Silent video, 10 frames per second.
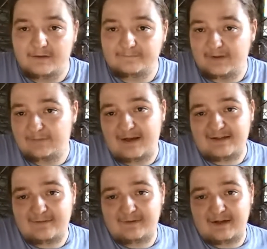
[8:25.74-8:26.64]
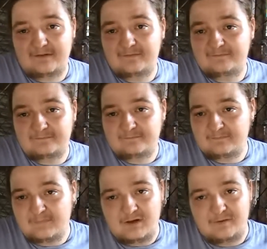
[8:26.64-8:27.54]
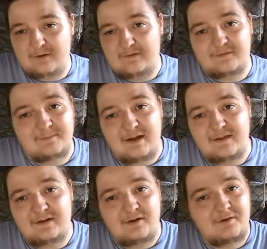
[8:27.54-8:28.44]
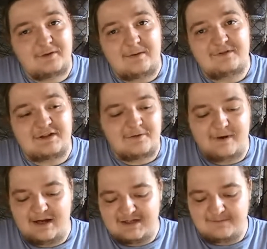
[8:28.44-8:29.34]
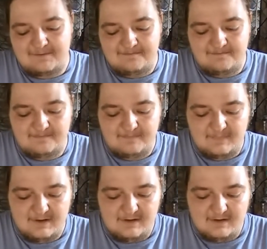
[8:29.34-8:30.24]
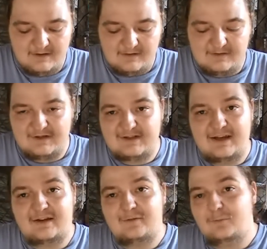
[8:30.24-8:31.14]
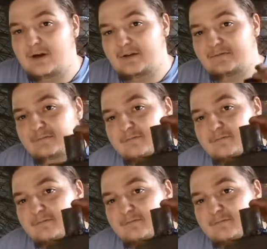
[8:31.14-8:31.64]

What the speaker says: You'd make something all the way from nothing all the way up to your maximum, just like one